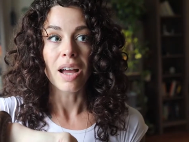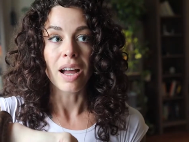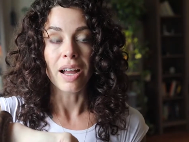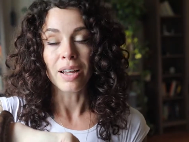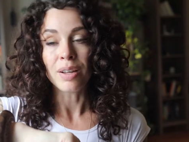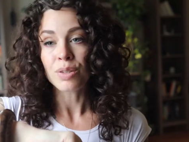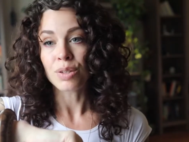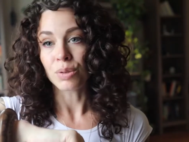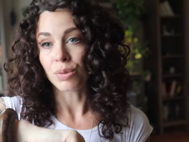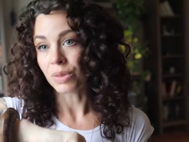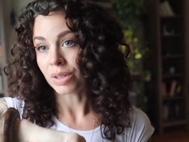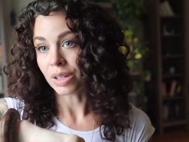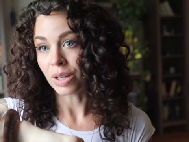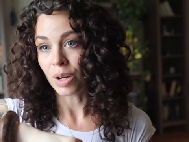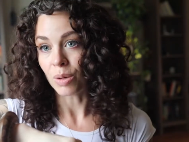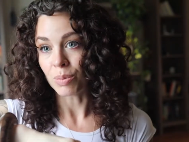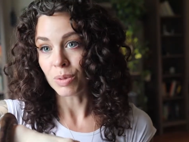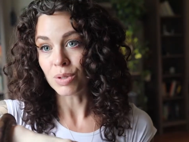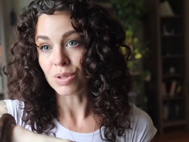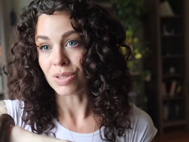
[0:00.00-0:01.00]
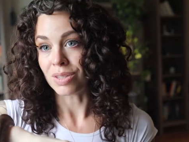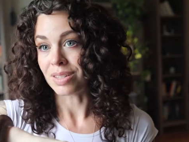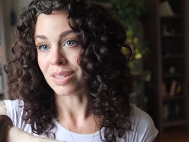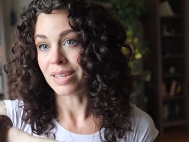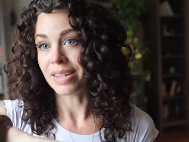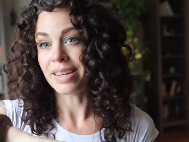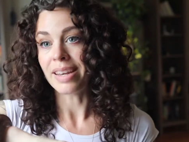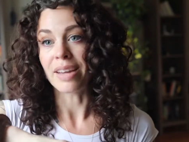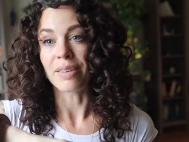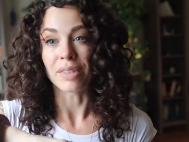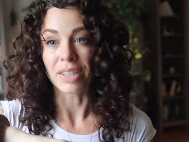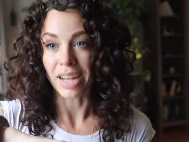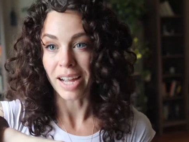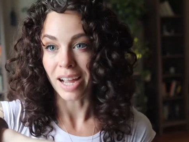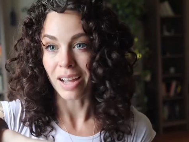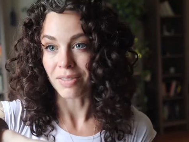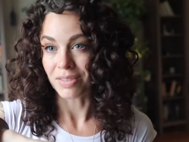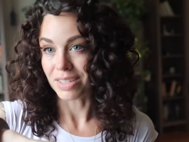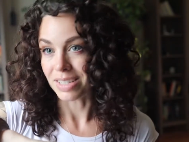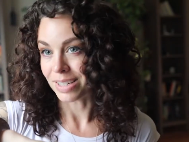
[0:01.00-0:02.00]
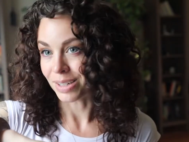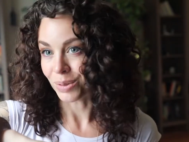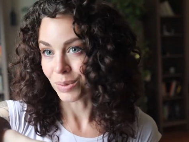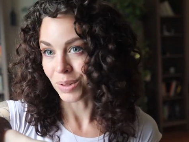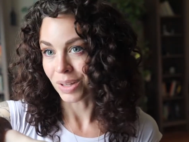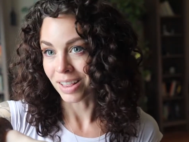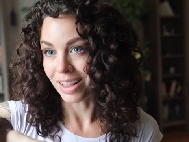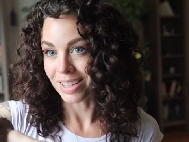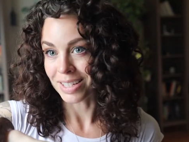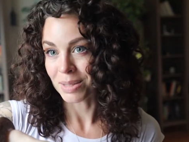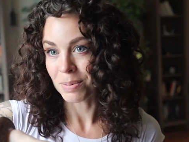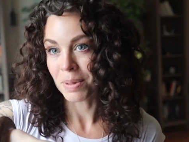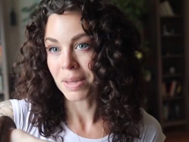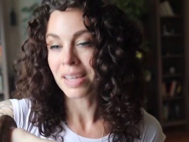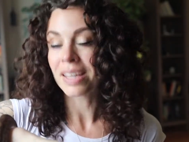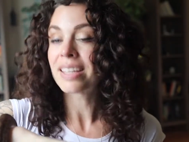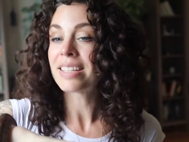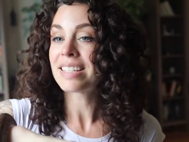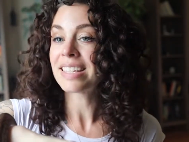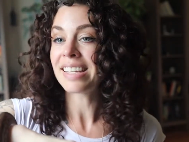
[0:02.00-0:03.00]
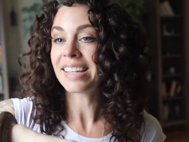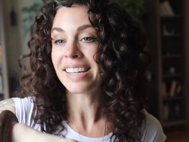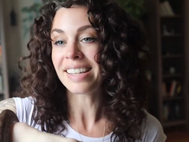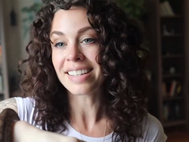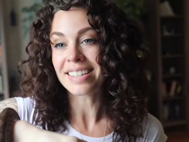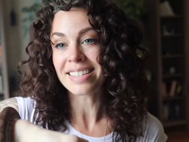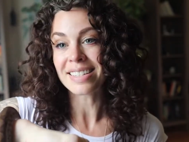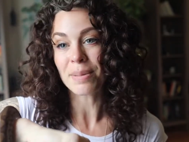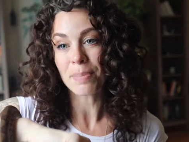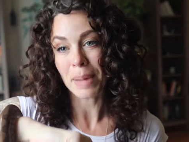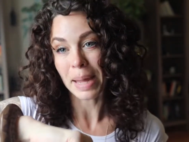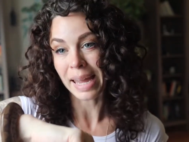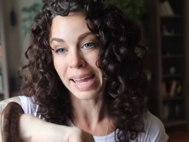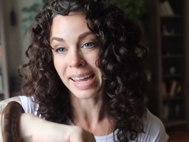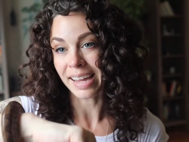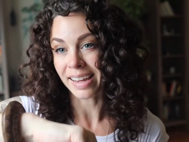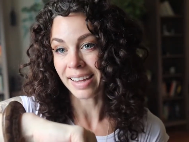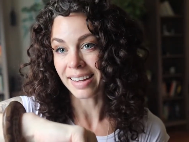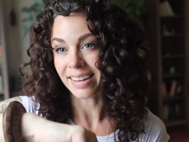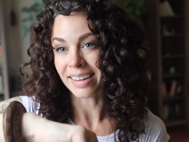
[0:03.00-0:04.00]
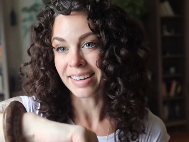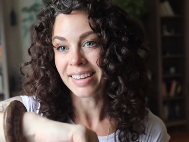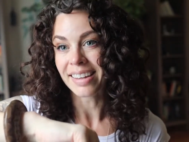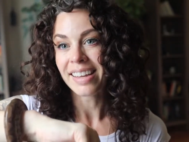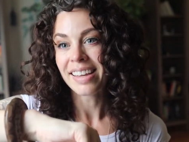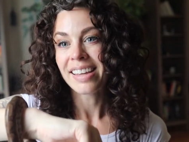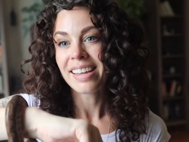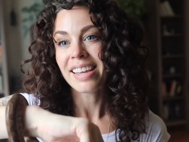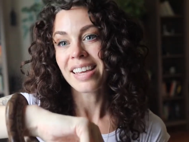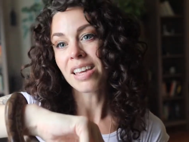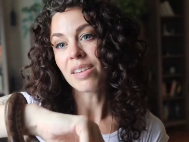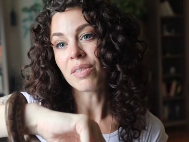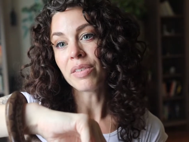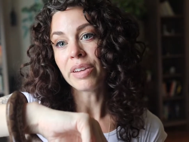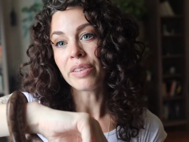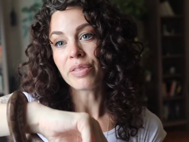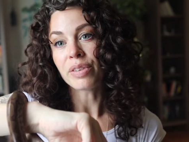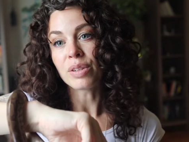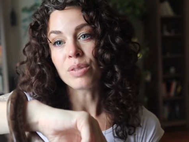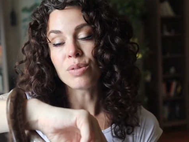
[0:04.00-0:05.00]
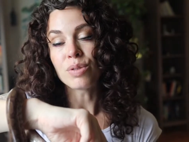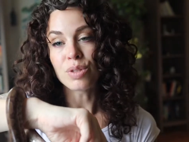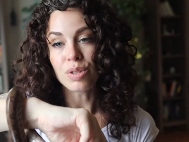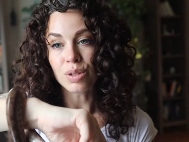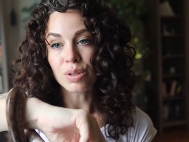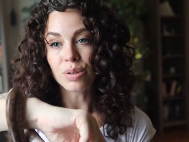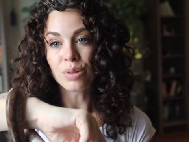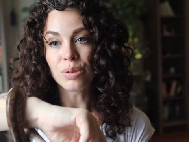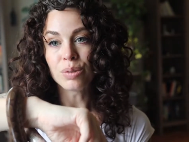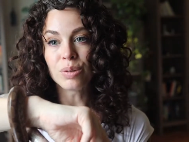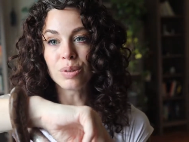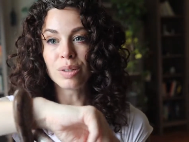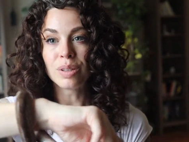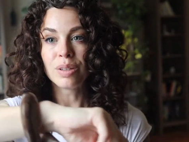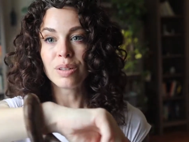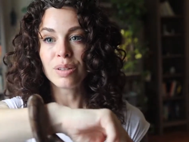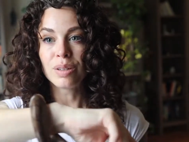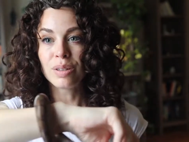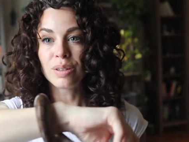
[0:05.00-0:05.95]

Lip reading: I also really hope you just never have to deal with this, because it is a pain. Even if you do